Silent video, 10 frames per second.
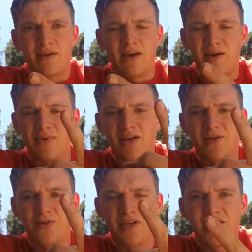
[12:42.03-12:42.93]
I'm not
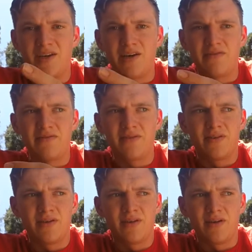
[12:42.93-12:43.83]
doing enough,
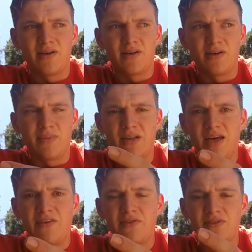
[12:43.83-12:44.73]
my
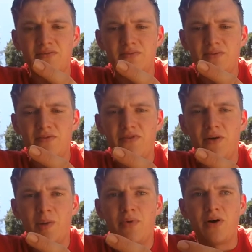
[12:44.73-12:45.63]
life is
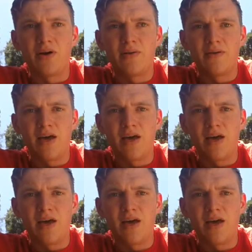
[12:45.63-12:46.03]
falling apart,